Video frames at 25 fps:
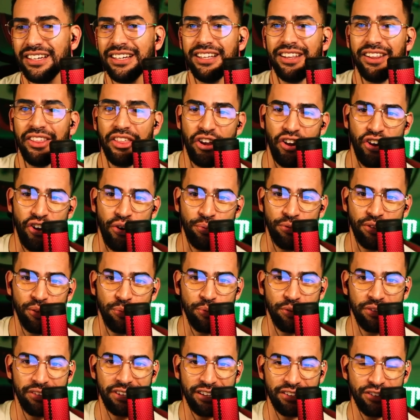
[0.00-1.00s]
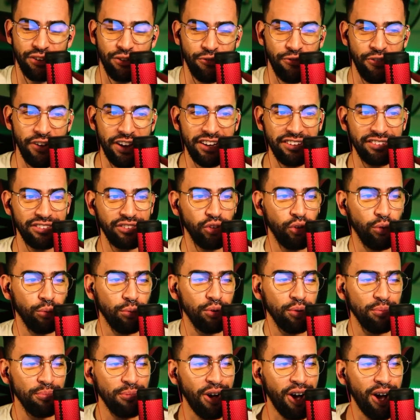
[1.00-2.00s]
There to protect your face. No
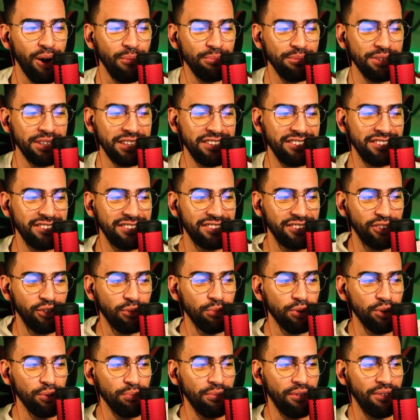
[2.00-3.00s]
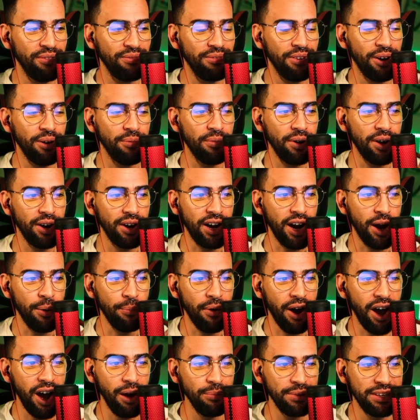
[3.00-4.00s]
more mommies. No more mom uh,
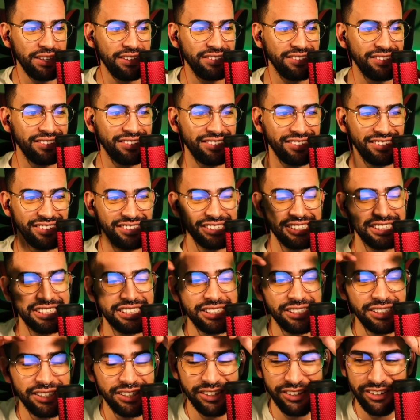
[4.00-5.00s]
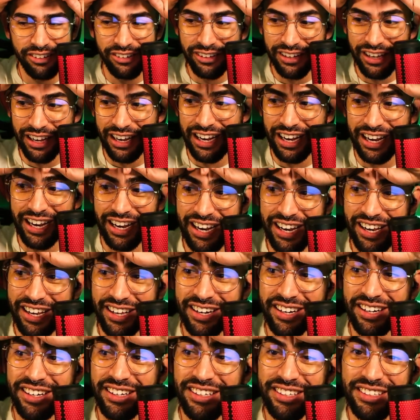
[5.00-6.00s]
mommies. Oh
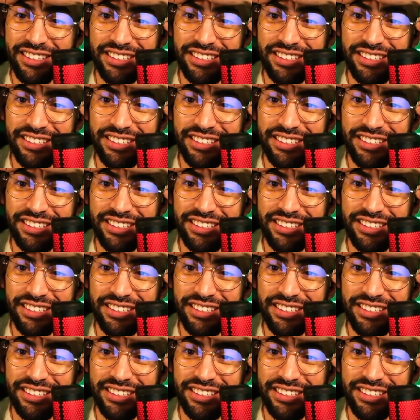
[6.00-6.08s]
God.